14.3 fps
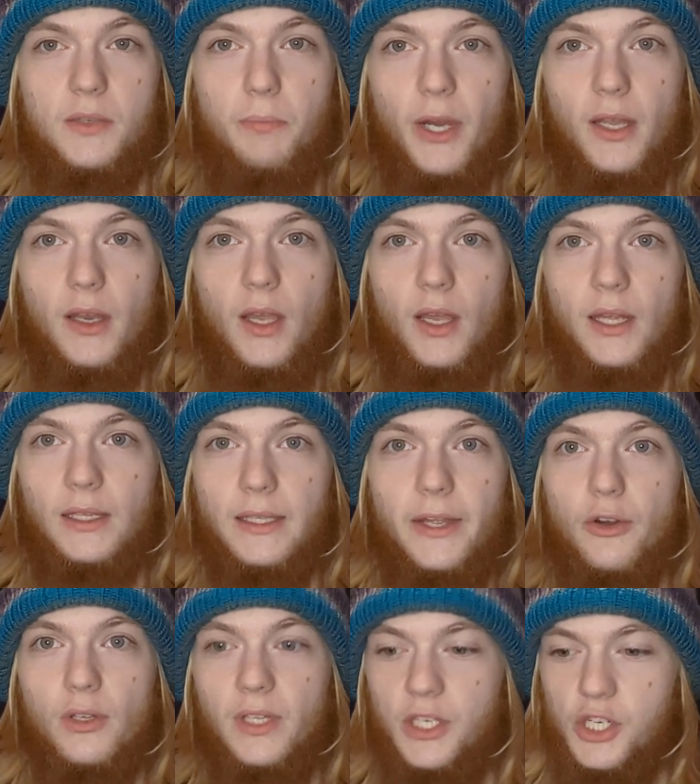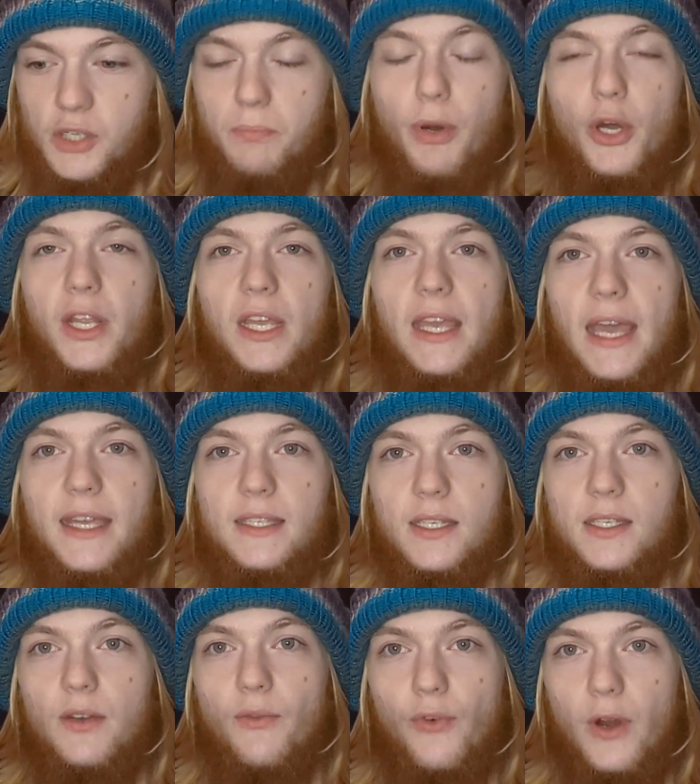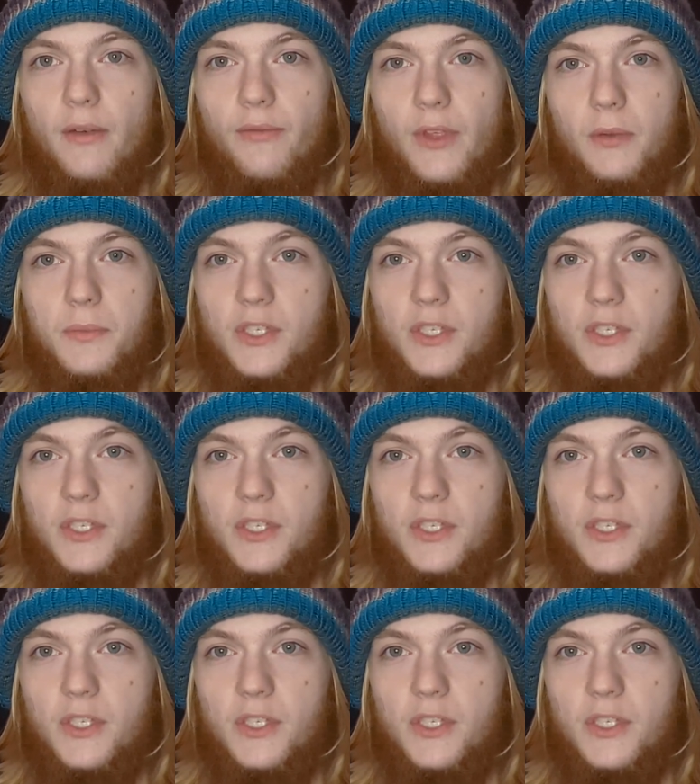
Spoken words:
but literally just putting cases in front of them.